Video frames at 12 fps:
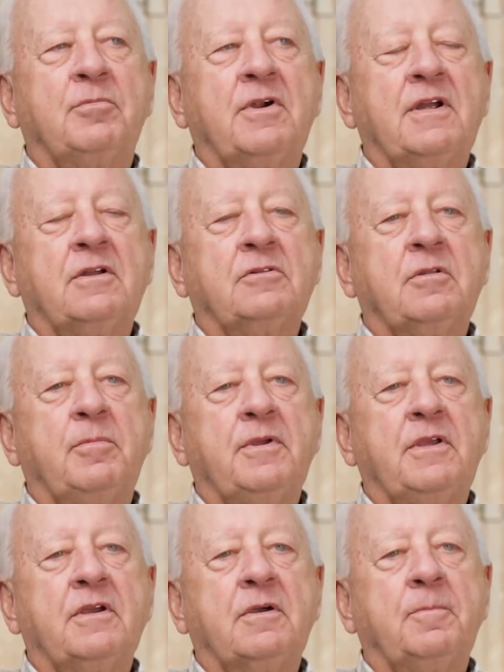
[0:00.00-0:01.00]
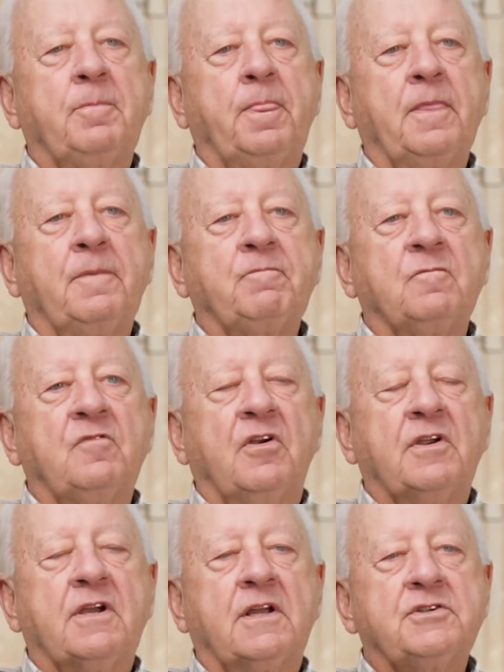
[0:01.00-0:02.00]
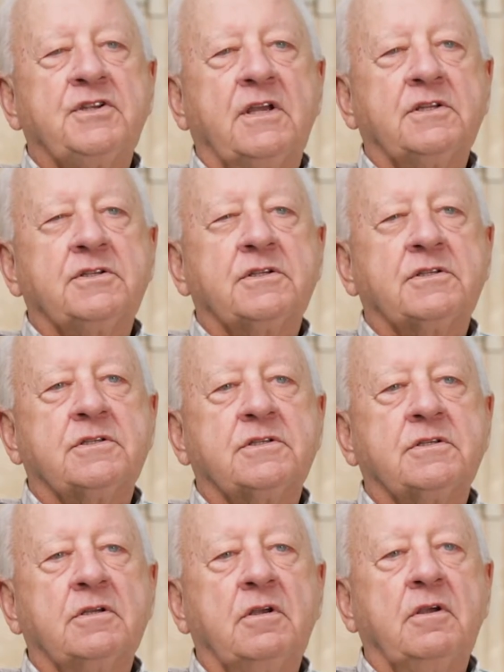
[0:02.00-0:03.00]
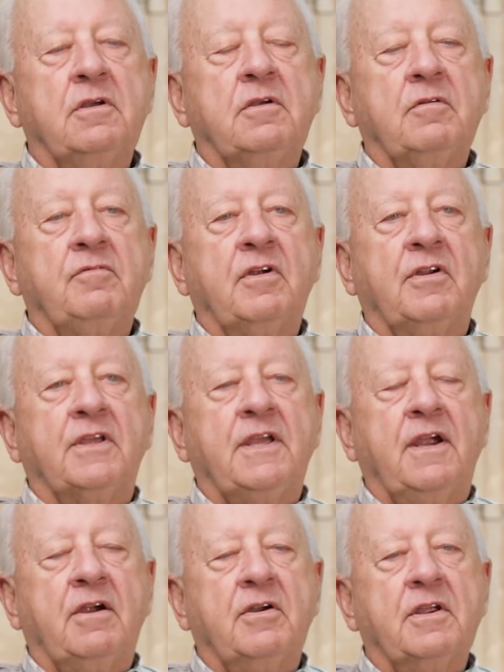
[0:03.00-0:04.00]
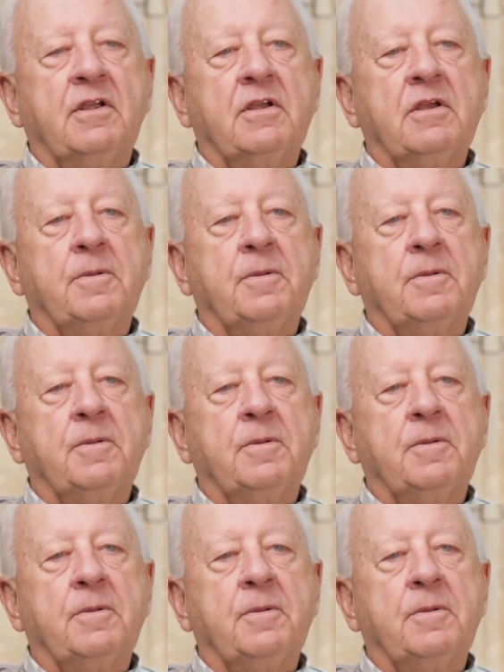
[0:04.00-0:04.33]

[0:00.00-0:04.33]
Brown to be uh, very conscientious, very caring,